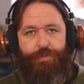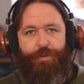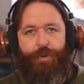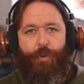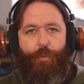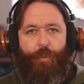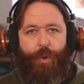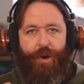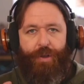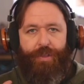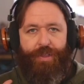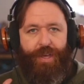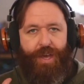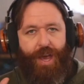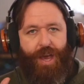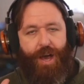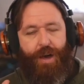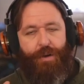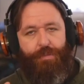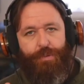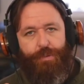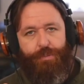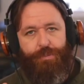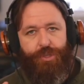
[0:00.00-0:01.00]
for where the
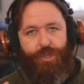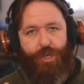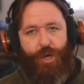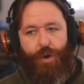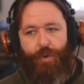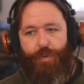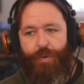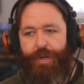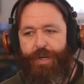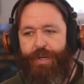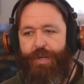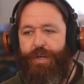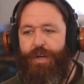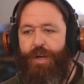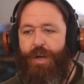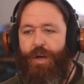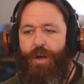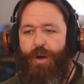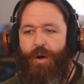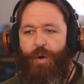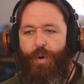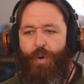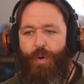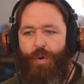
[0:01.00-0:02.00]
album's going,
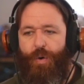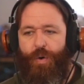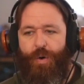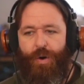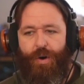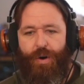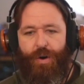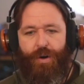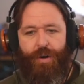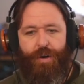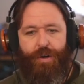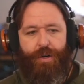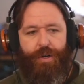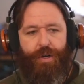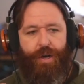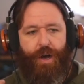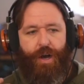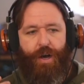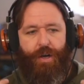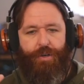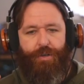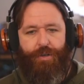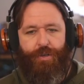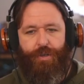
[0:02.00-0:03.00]
or
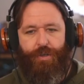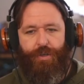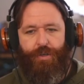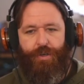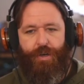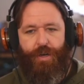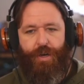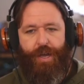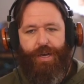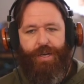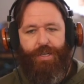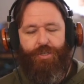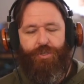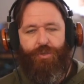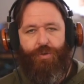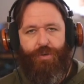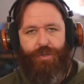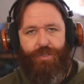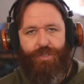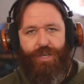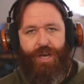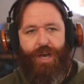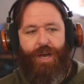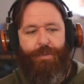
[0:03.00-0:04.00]
under any sort
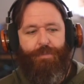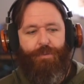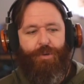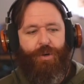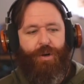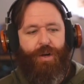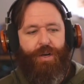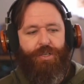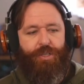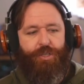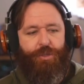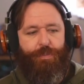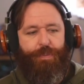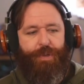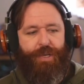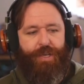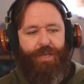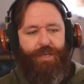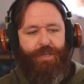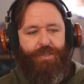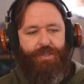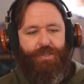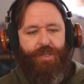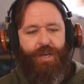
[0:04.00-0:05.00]
of time crunch,
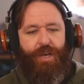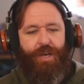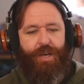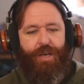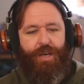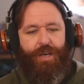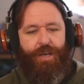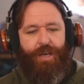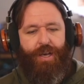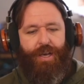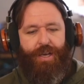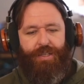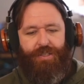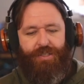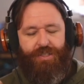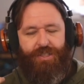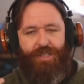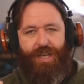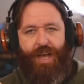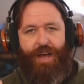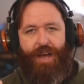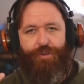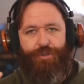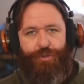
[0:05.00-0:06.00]
because it
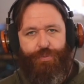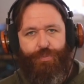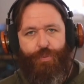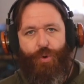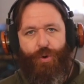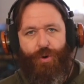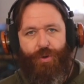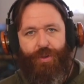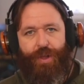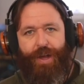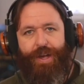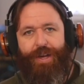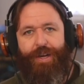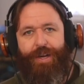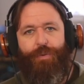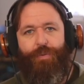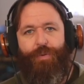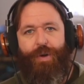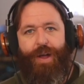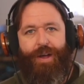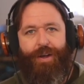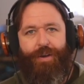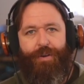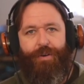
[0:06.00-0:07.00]
sounds more like a
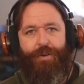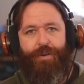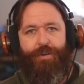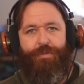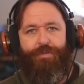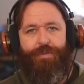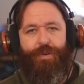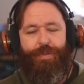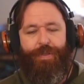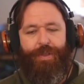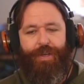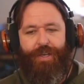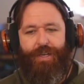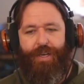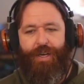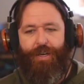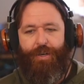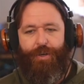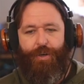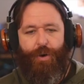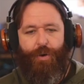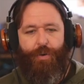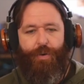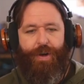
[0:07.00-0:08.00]
record from the
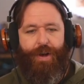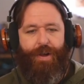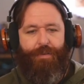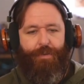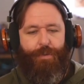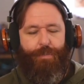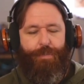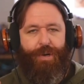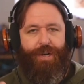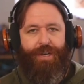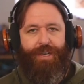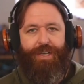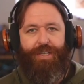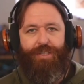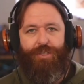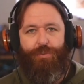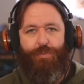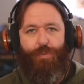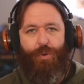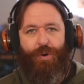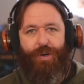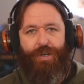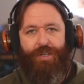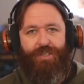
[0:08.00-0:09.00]
get-go and everybody gets
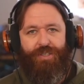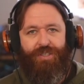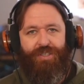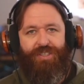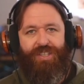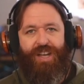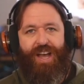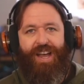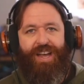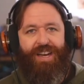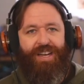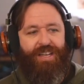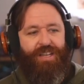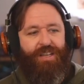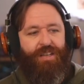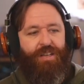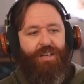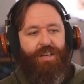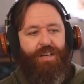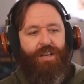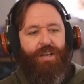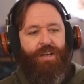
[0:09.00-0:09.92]
more excited